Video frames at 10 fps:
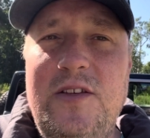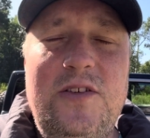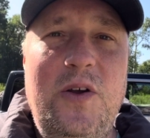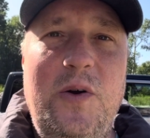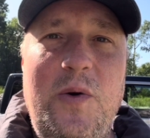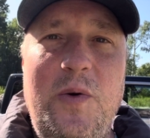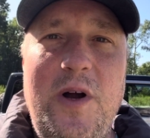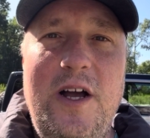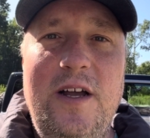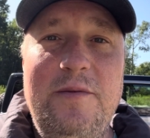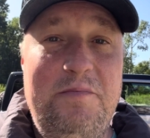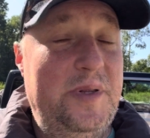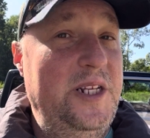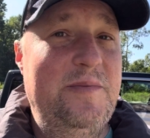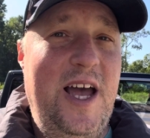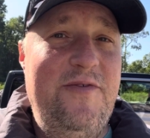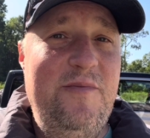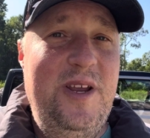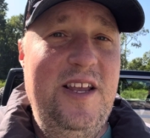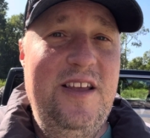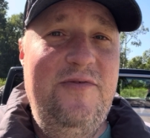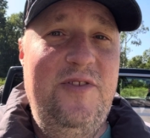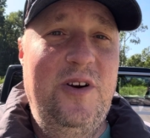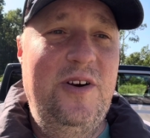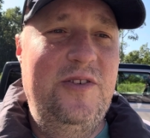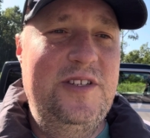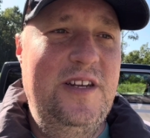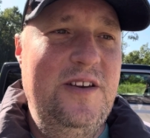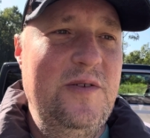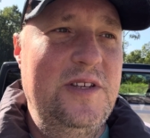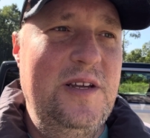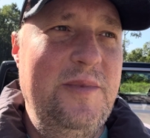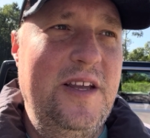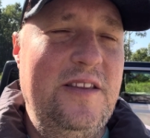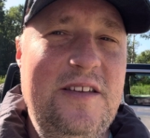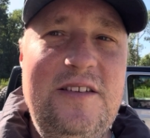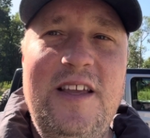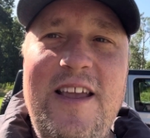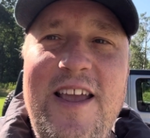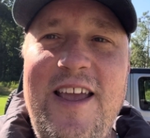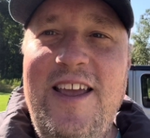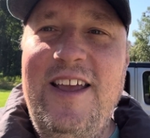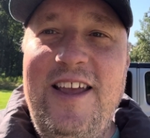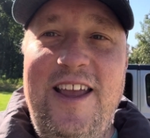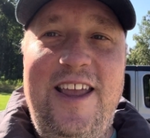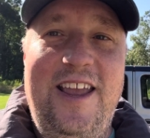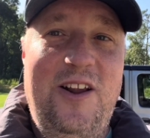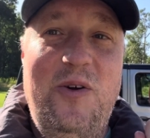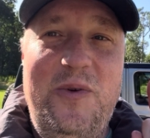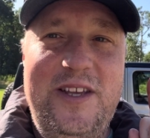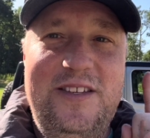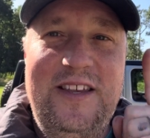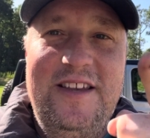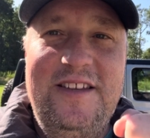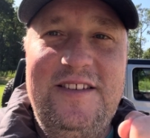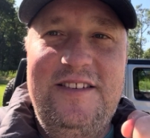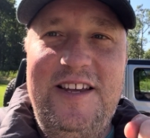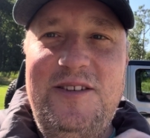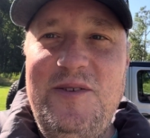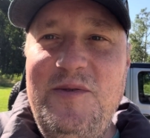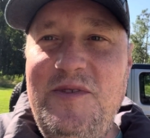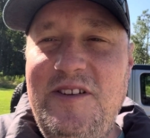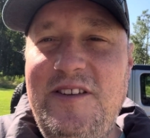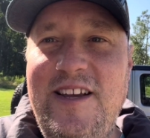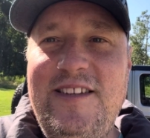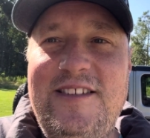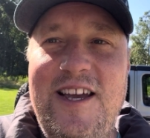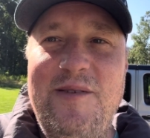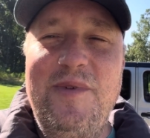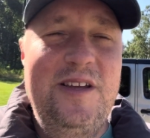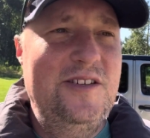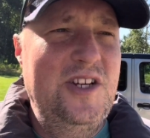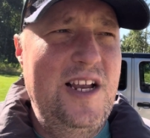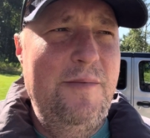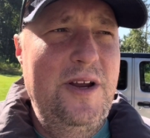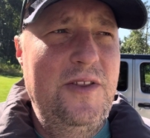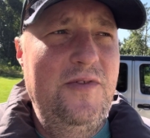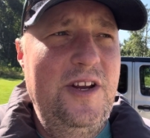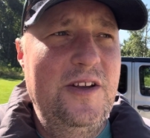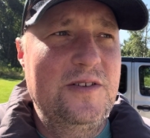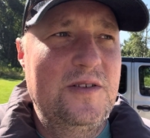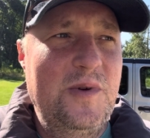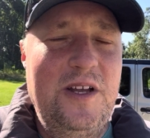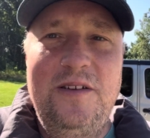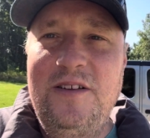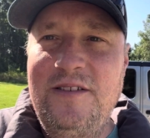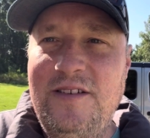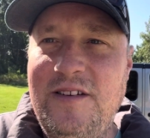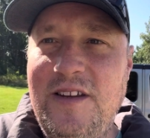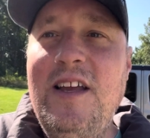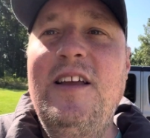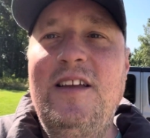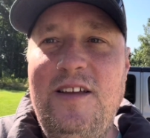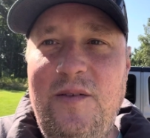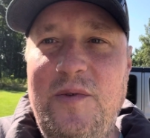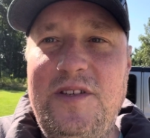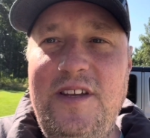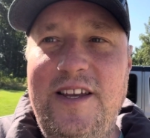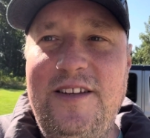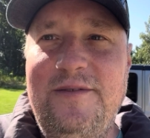So please buy from me if you're interested in doing something like this. And always stay tuned till next time. Check out my other videos as well. We'll see ya.